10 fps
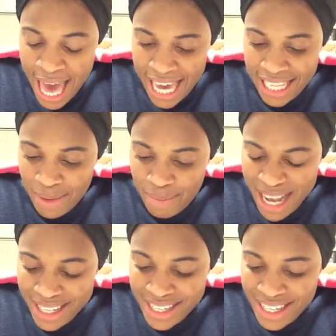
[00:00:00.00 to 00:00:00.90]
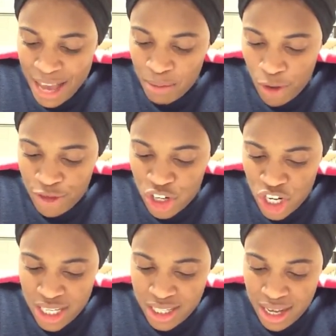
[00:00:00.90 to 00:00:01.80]
In the mighty name of
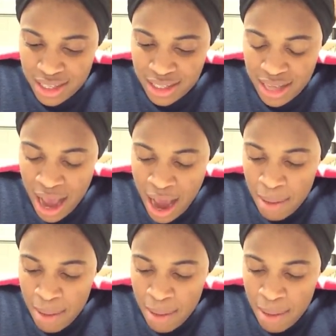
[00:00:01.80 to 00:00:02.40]
Jesus.